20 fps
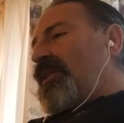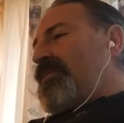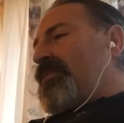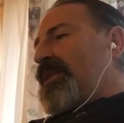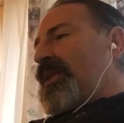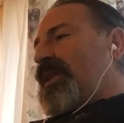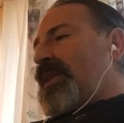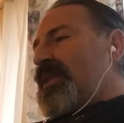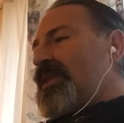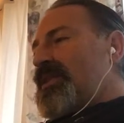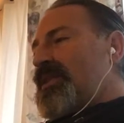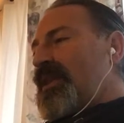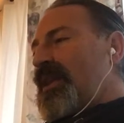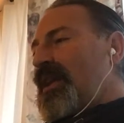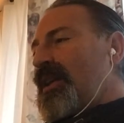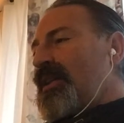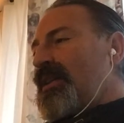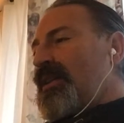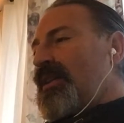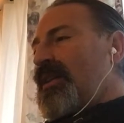Because
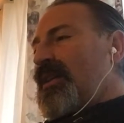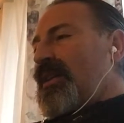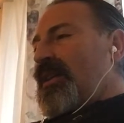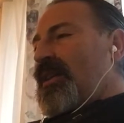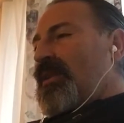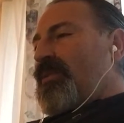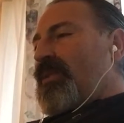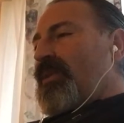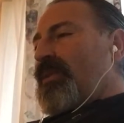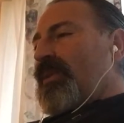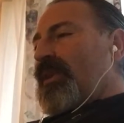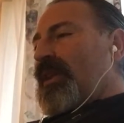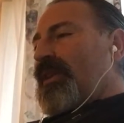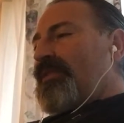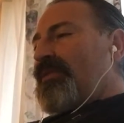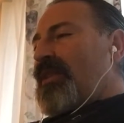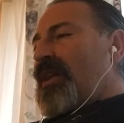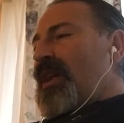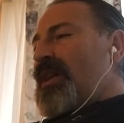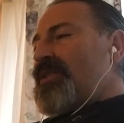then, we were like
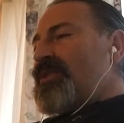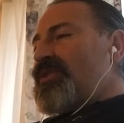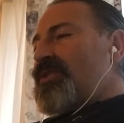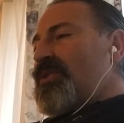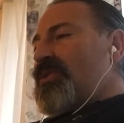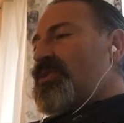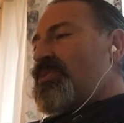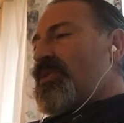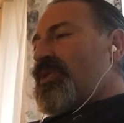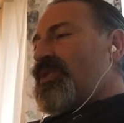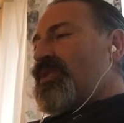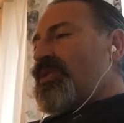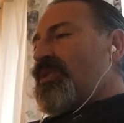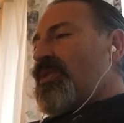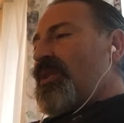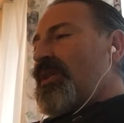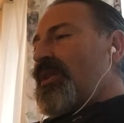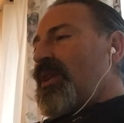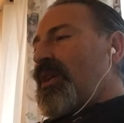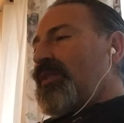vine shoots which
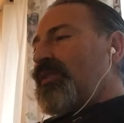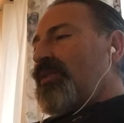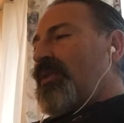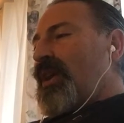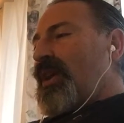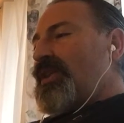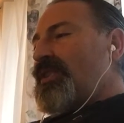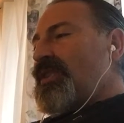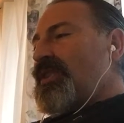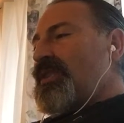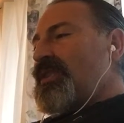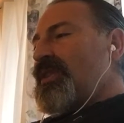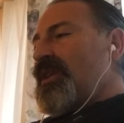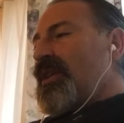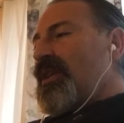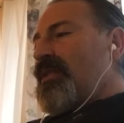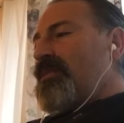grow in all directions,